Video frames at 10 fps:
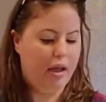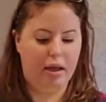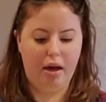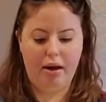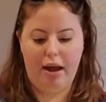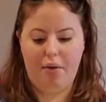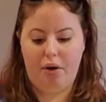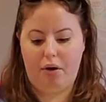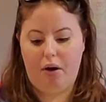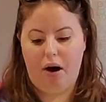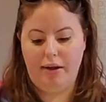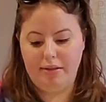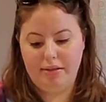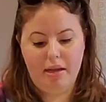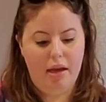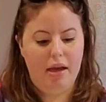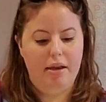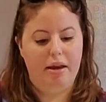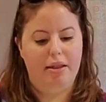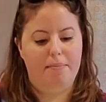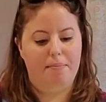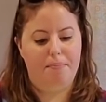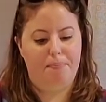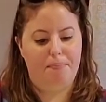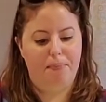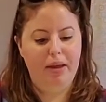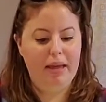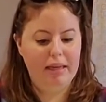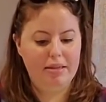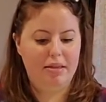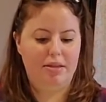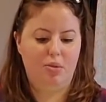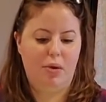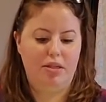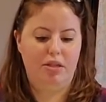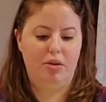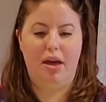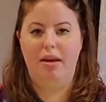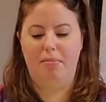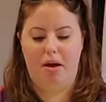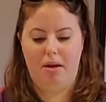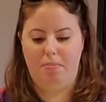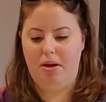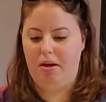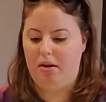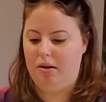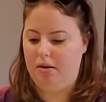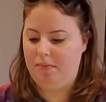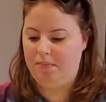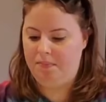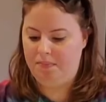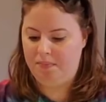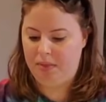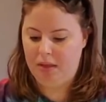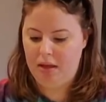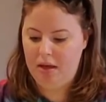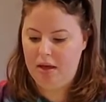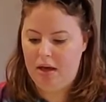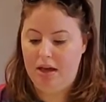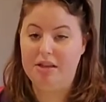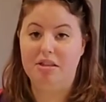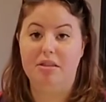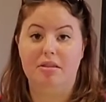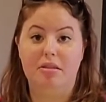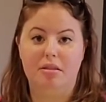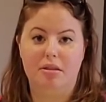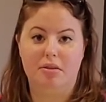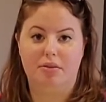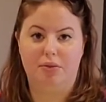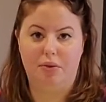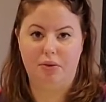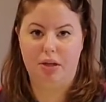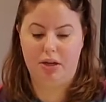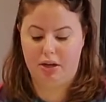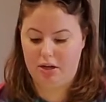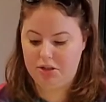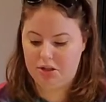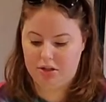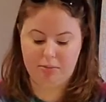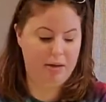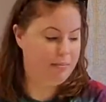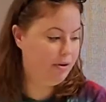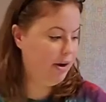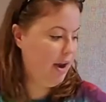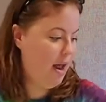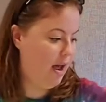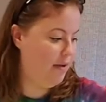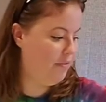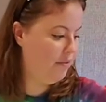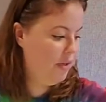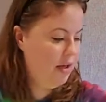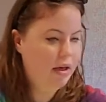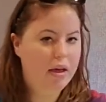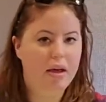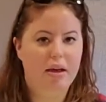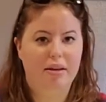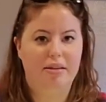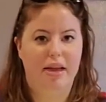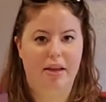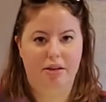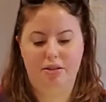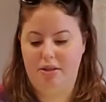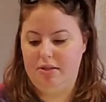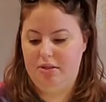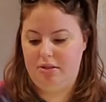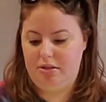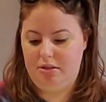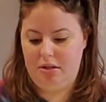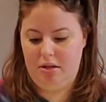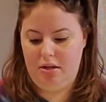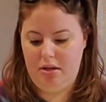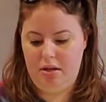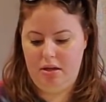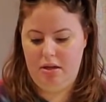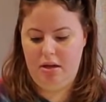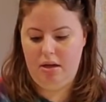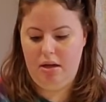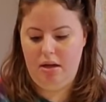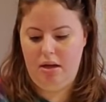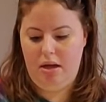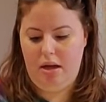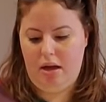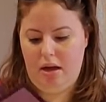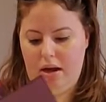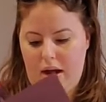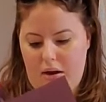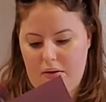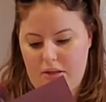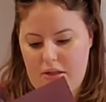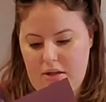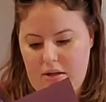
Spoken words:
and cut out across. Now the easiest way to do that, in my opinion, is just to fold your construction paper in half and take your scissors and cut out